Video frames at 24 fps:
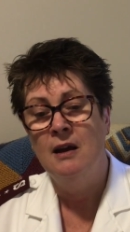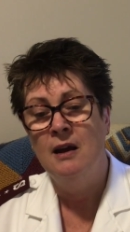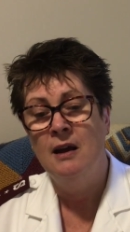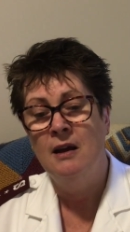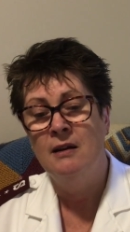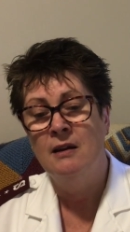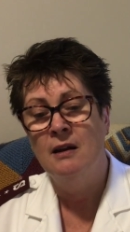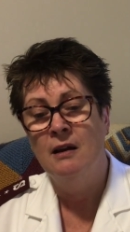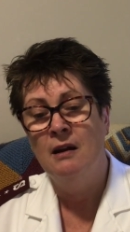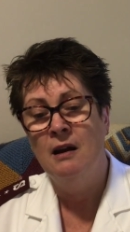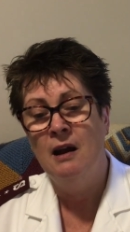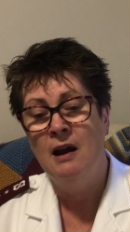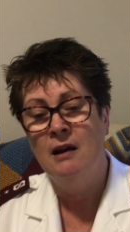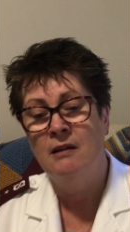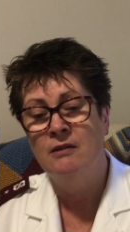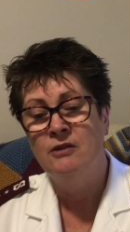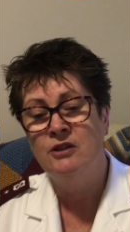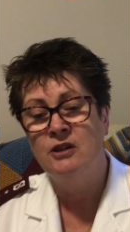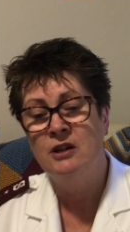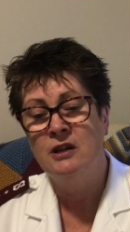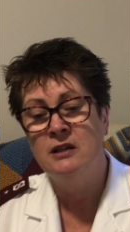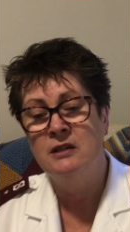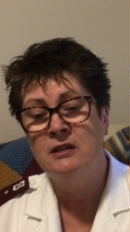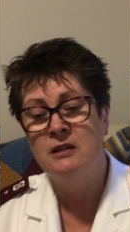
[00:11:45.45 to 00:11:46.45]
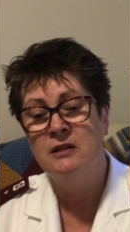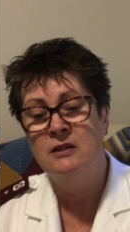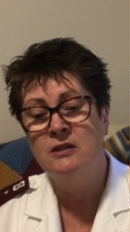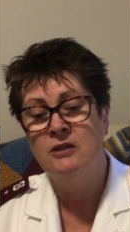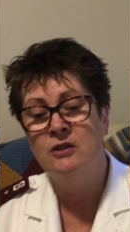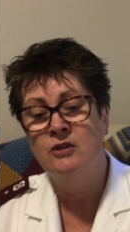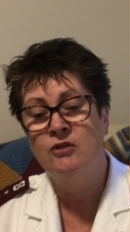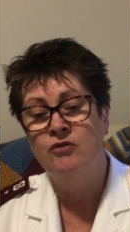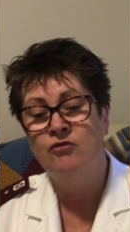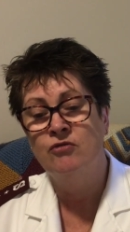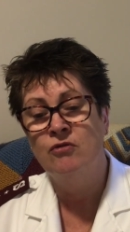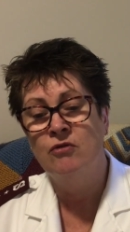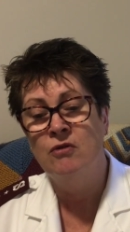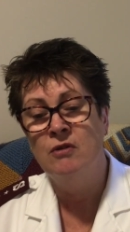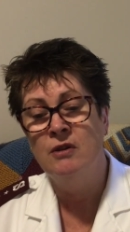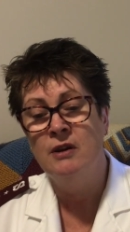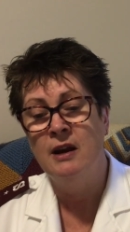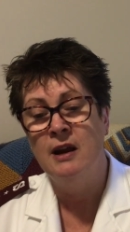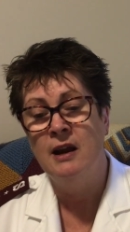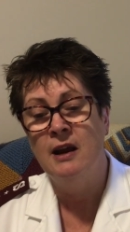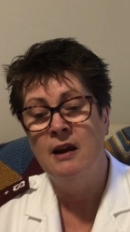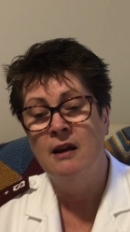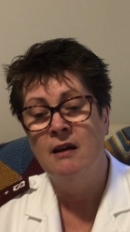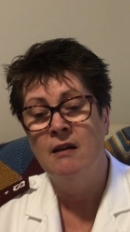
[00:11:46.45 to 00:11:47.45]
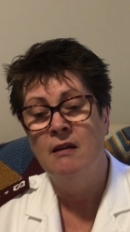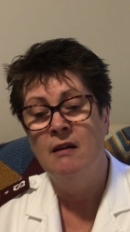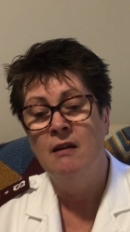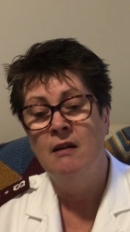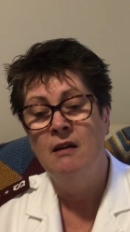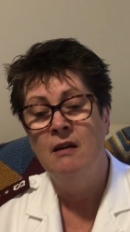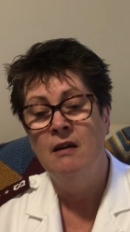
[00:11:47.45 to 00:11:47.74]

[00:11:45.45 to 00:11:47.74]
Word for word: and allow Jesus to draw near